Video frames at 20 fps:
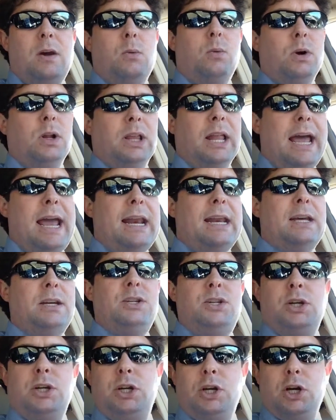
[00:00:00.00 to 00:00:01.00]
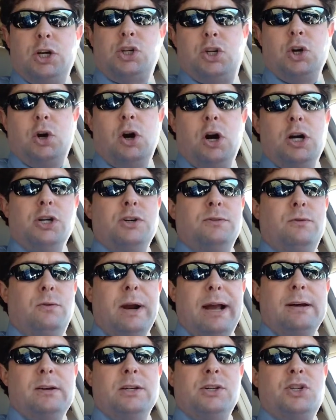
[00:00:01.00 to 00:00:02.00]
related to your charge of
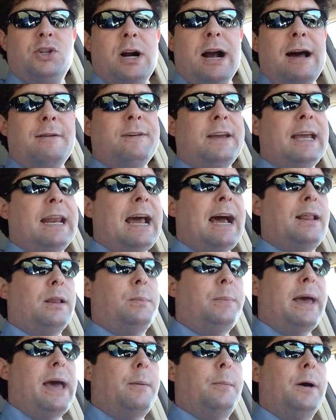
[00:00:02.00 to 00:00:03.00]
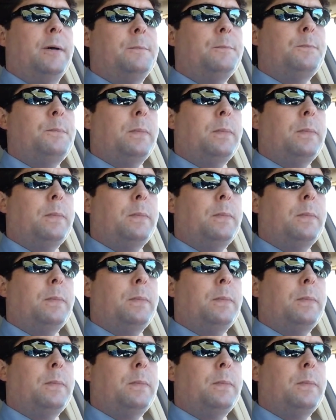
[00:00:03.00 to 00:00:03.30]
reckless driving in Alabama.